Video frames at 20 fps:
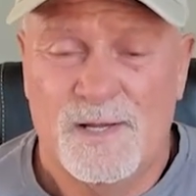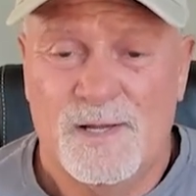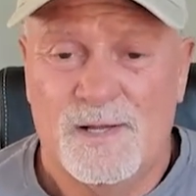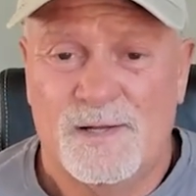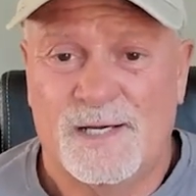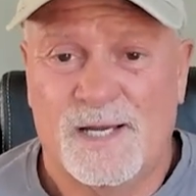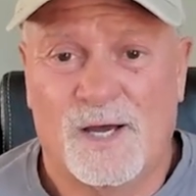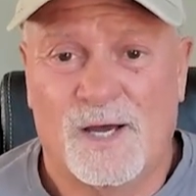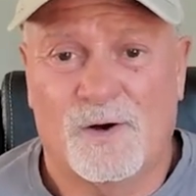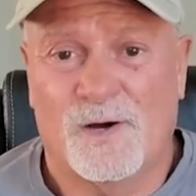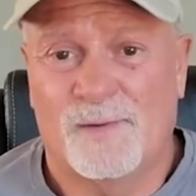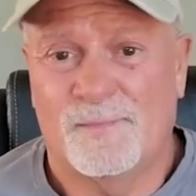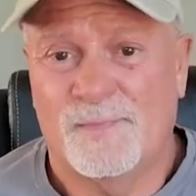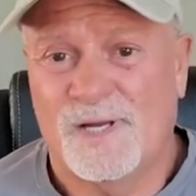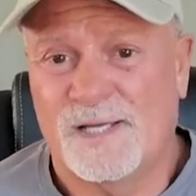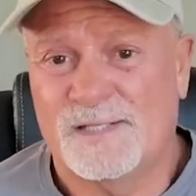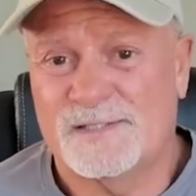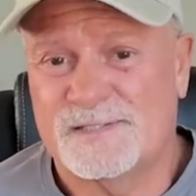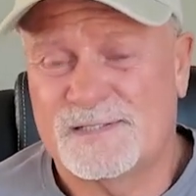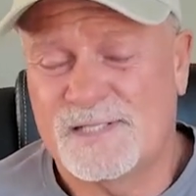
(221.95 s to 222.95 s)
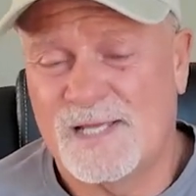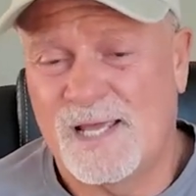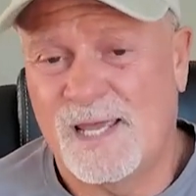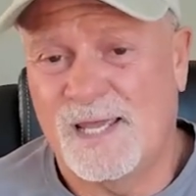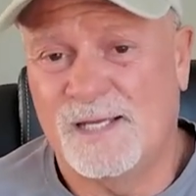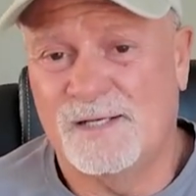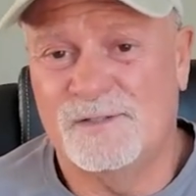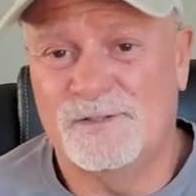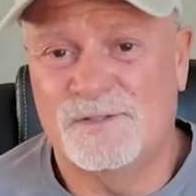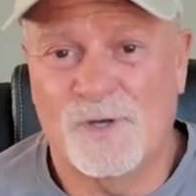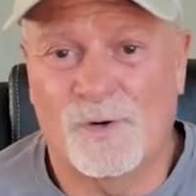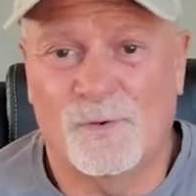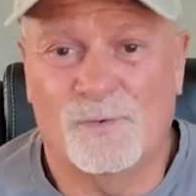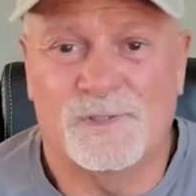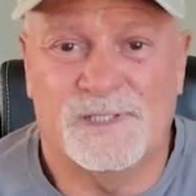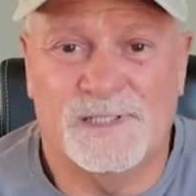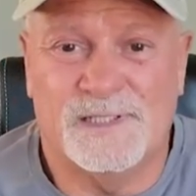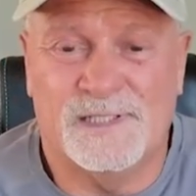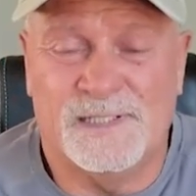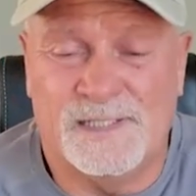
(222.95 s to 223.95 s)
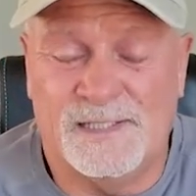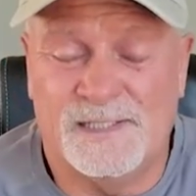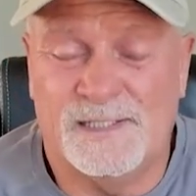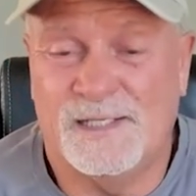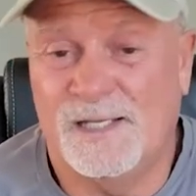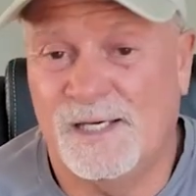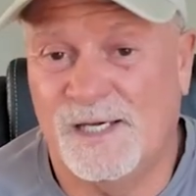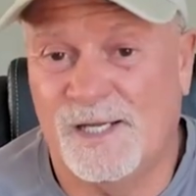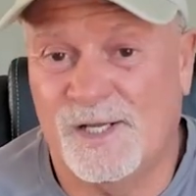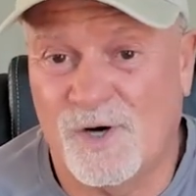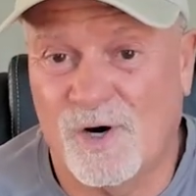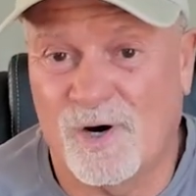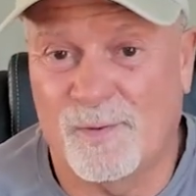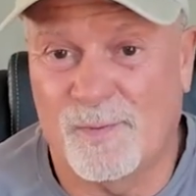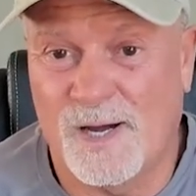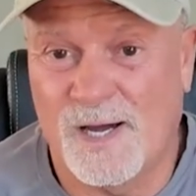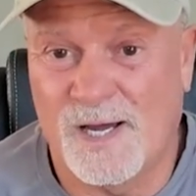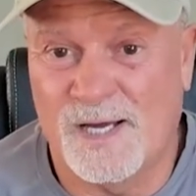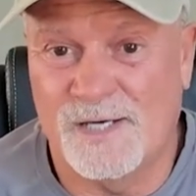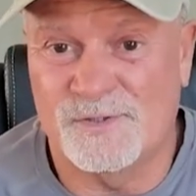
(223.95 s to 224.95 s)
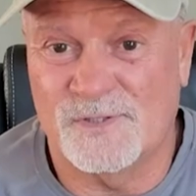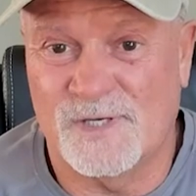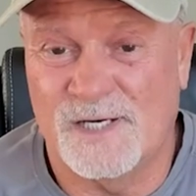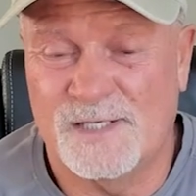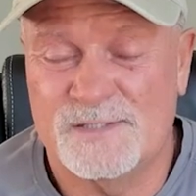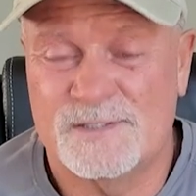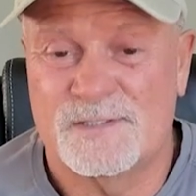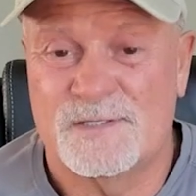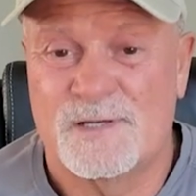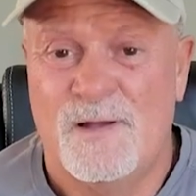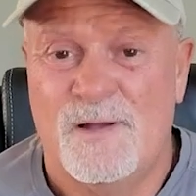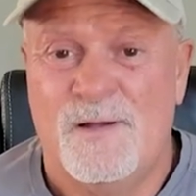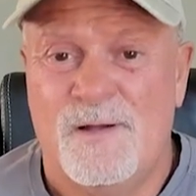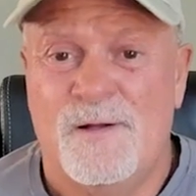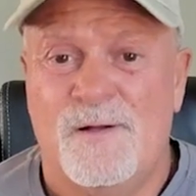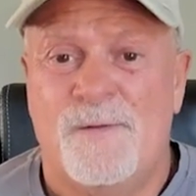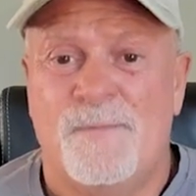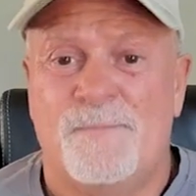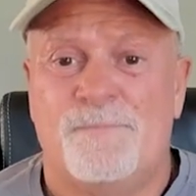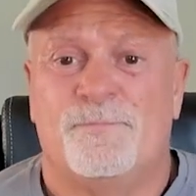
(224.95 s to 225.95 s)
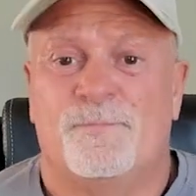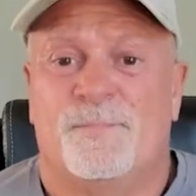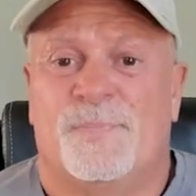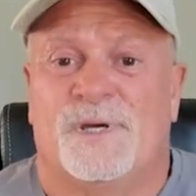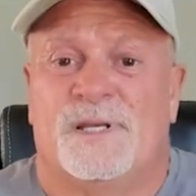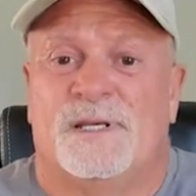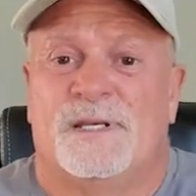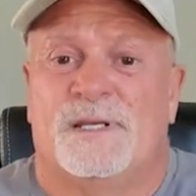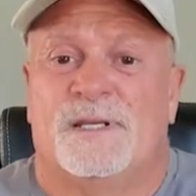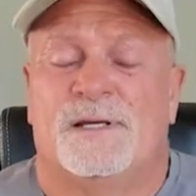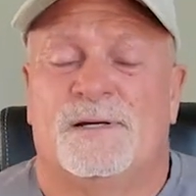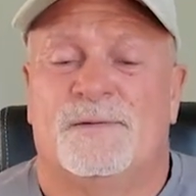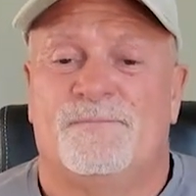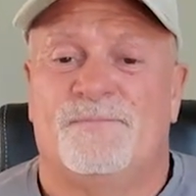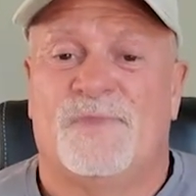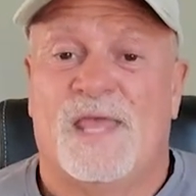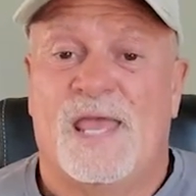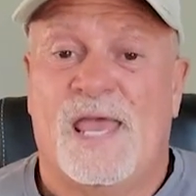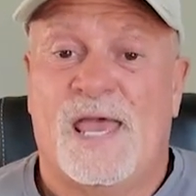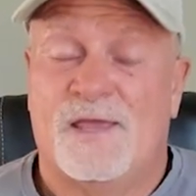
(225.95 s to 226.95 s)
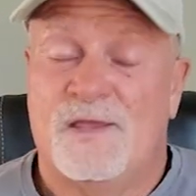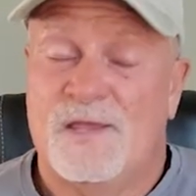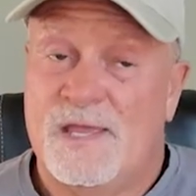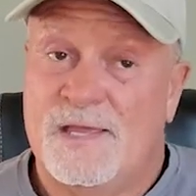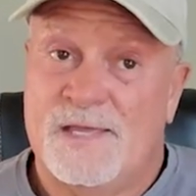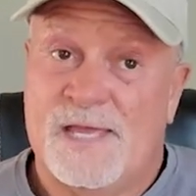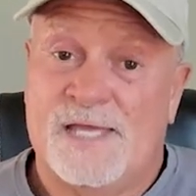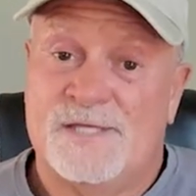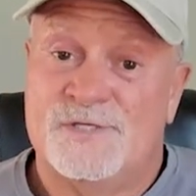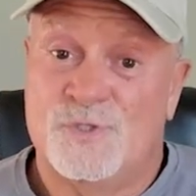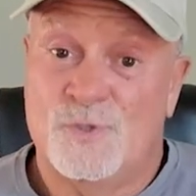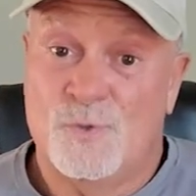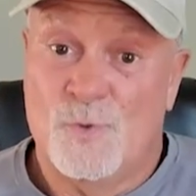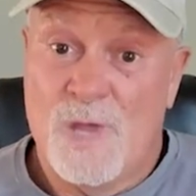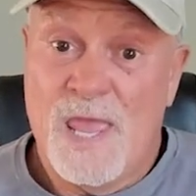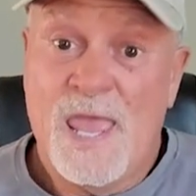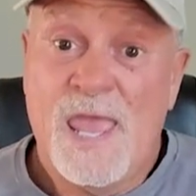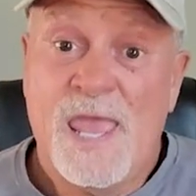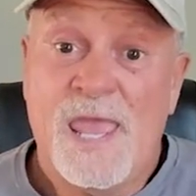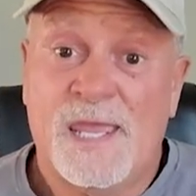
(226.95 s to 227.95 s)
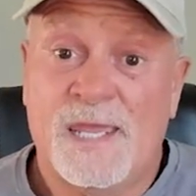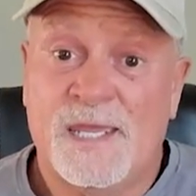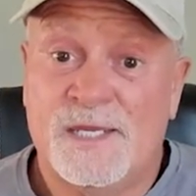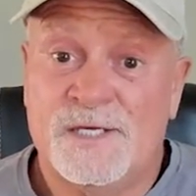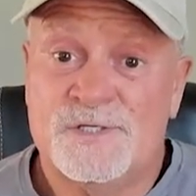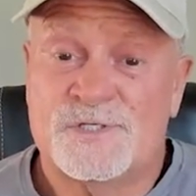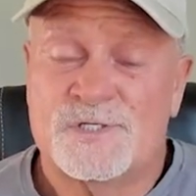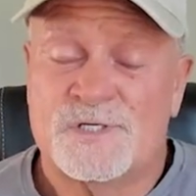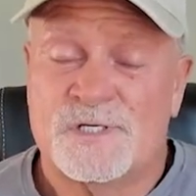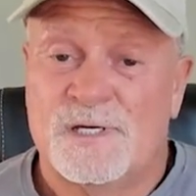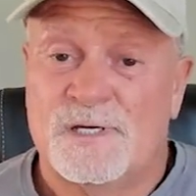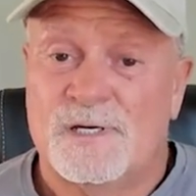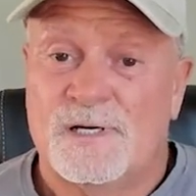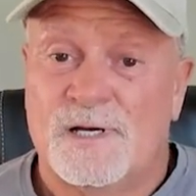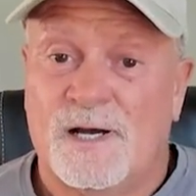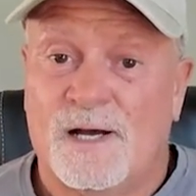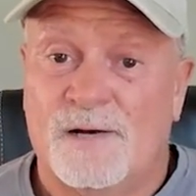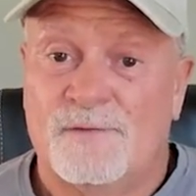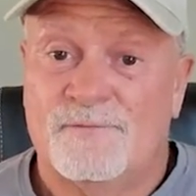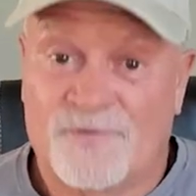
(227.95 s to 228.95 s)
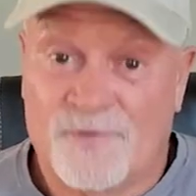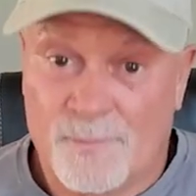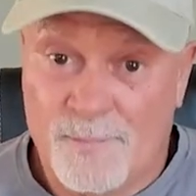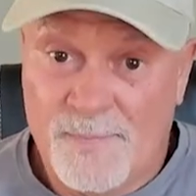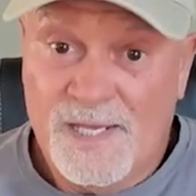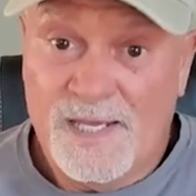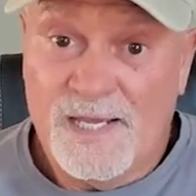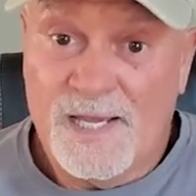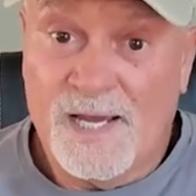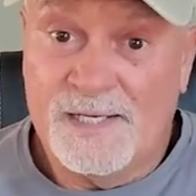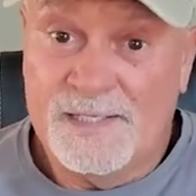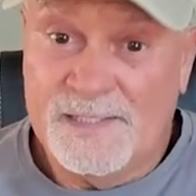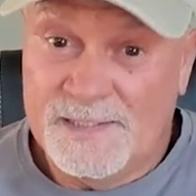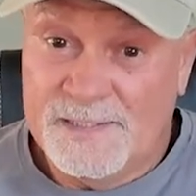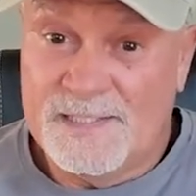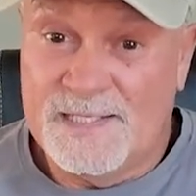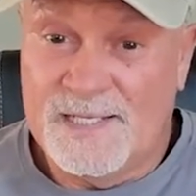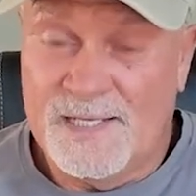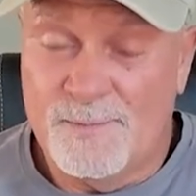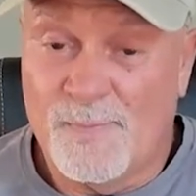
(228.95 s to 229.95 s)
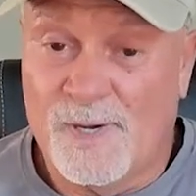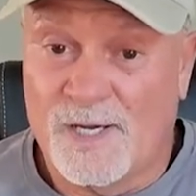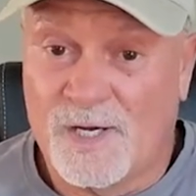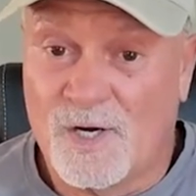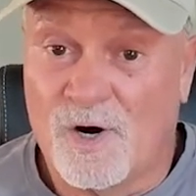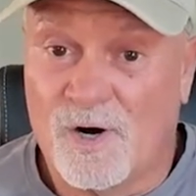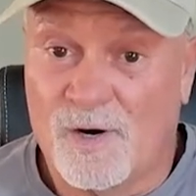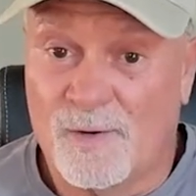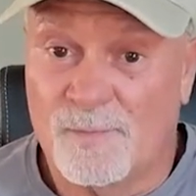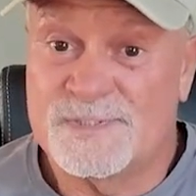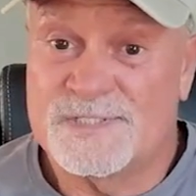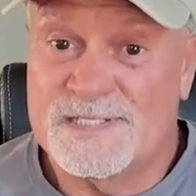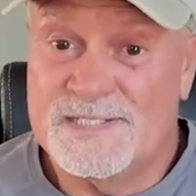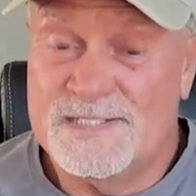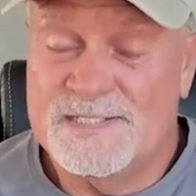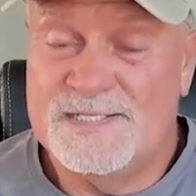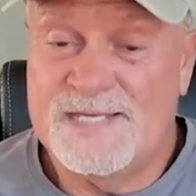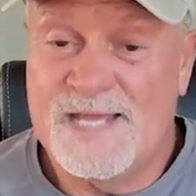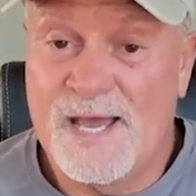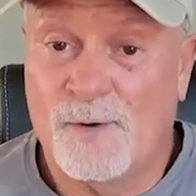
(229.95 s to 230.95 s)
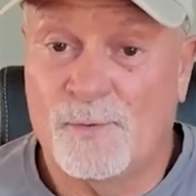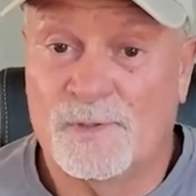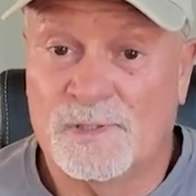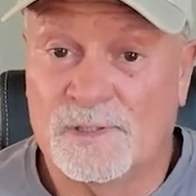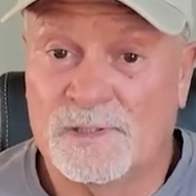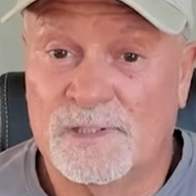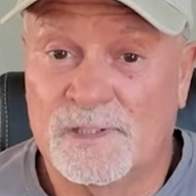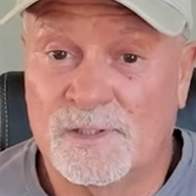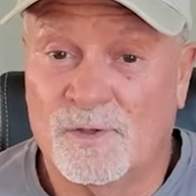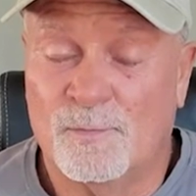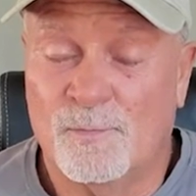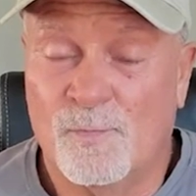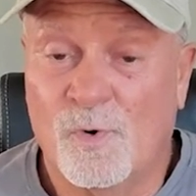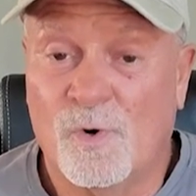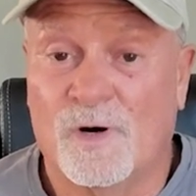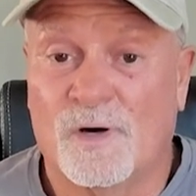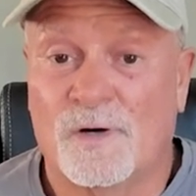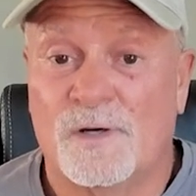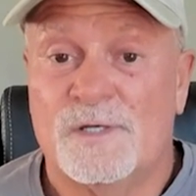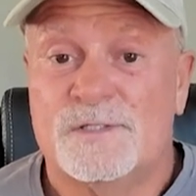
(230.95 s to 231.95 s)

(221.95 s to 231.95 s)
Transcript: Now, I'm not saying don't eat any carbohydrates, but as you age, for me, I need to keep my carbs down a little more.